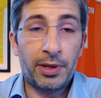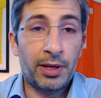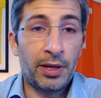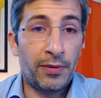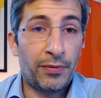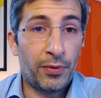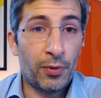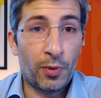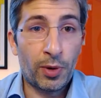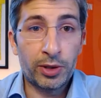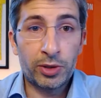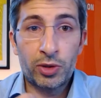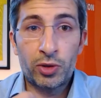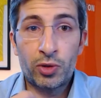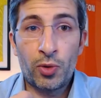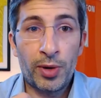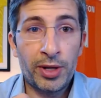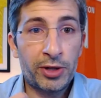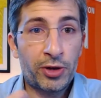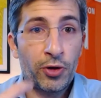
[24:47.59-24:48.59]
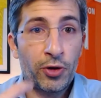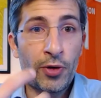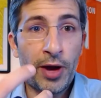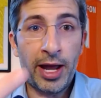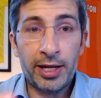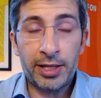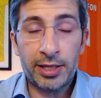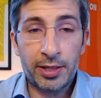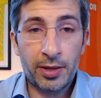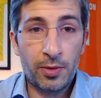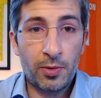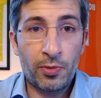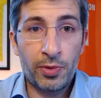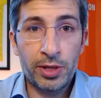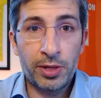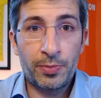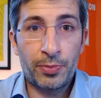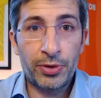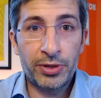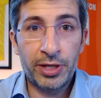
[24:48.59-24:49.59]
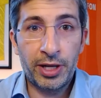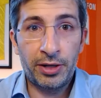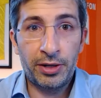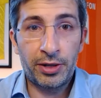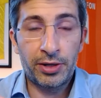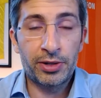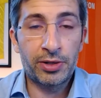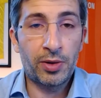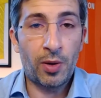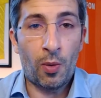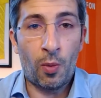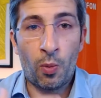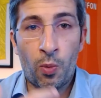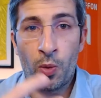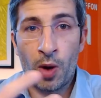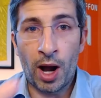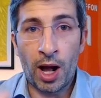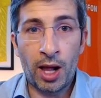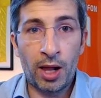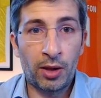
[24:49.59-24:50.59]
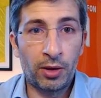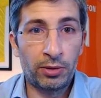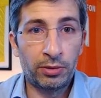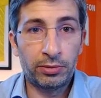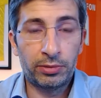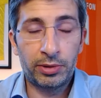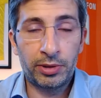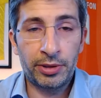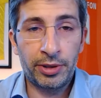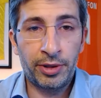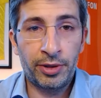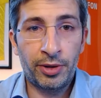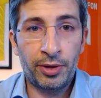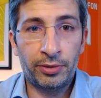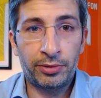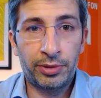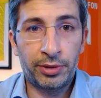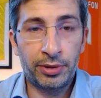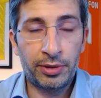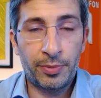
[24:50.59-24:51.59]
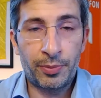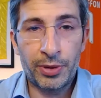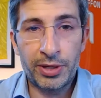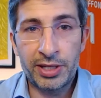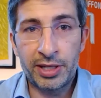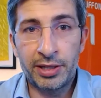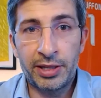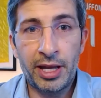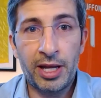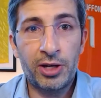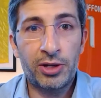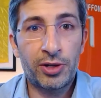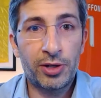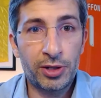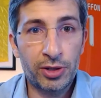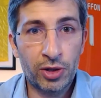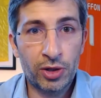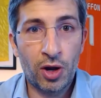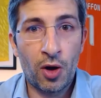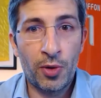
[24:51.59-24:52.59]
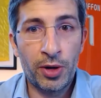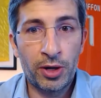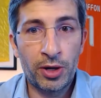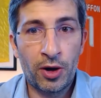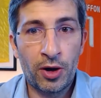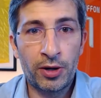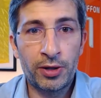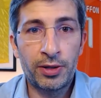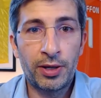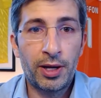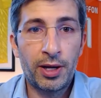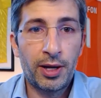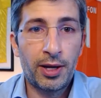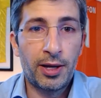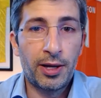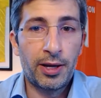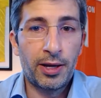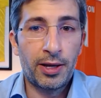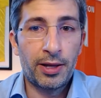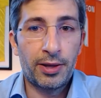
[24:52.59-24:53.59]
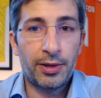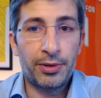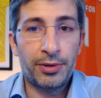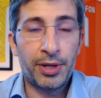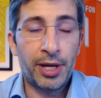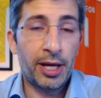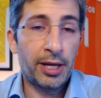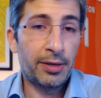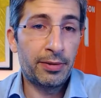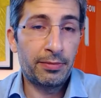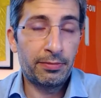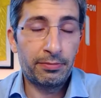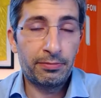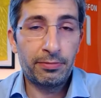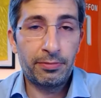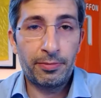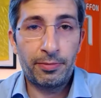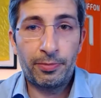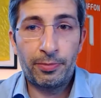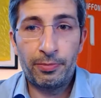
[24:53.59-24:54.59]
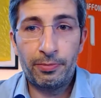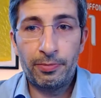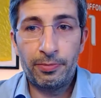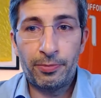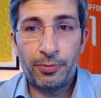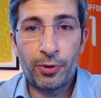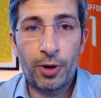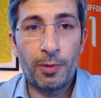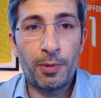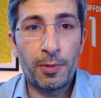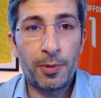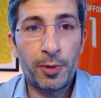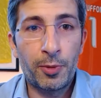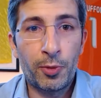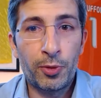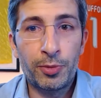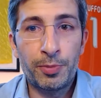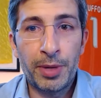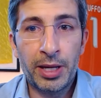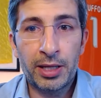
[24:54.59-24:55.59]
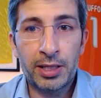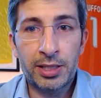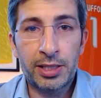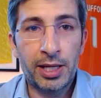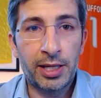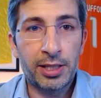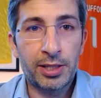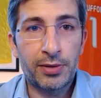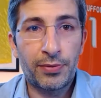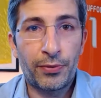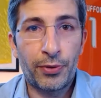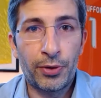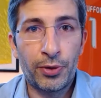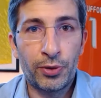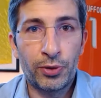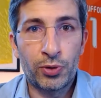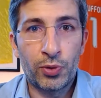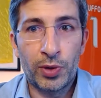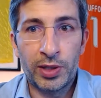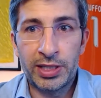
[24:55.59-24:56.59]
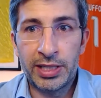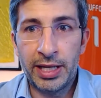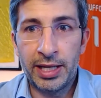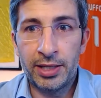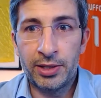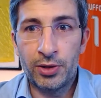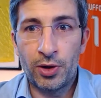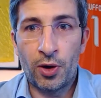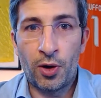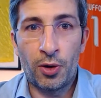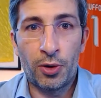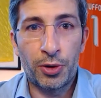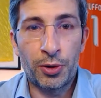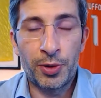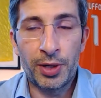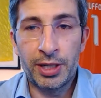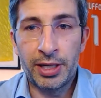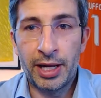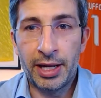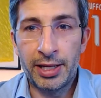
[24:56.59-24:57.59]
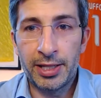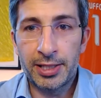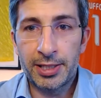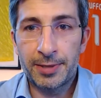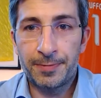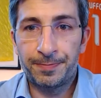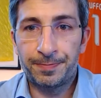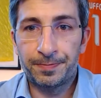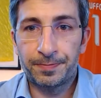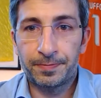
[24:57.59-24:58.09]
If you want to interact with the presenters while the presentation is going on, then probably would make sense for you to attend all 3 days.